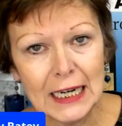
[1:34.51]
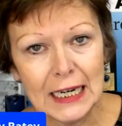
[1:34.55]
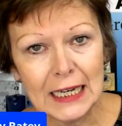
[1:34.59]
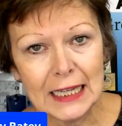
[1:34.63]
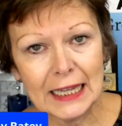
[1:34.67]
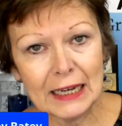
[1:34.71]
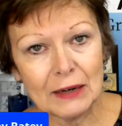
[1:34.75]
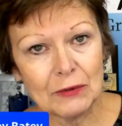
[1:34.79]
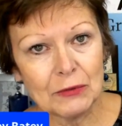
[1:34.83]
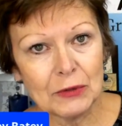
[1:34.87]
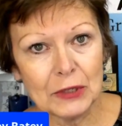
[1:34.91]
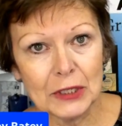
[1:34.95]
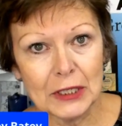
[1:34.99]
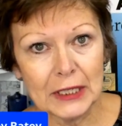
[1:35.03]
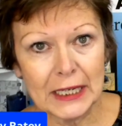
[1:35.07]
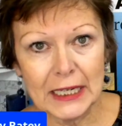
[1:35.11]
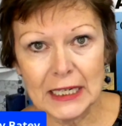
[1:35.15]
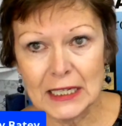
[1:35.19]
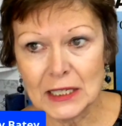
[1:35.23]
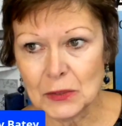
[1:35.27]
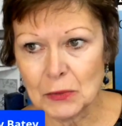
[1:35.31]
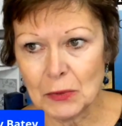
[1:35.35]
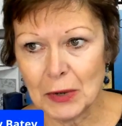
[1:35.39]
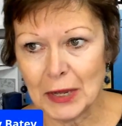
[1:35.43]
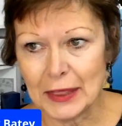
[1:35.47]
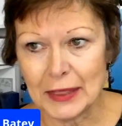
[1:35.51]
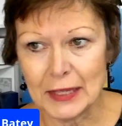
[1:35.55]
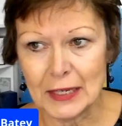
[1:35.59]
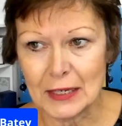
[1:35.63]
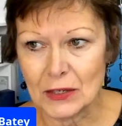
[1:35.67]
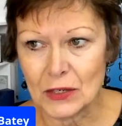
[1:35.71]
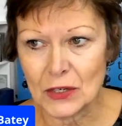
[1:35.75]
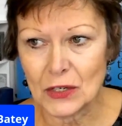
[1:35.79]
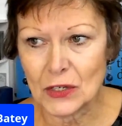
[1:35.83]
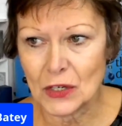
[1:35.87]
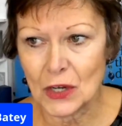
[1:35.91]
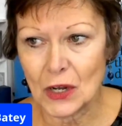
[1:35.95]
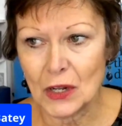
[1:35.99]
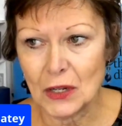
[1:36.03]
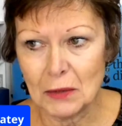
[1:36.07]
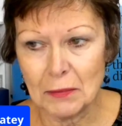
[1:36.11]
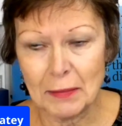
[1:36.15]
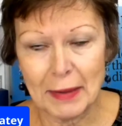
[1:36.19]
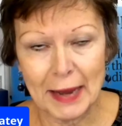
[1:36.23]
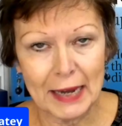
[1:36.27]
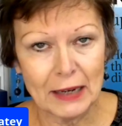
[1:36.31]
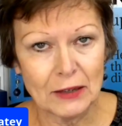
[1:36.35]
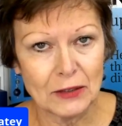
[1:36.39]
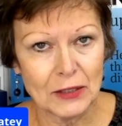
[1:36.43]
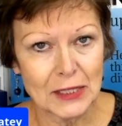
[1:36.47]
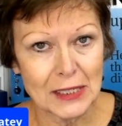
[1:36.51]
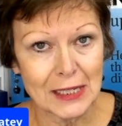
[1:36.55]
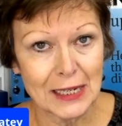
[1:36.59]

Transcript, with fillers: that really is what this is all about is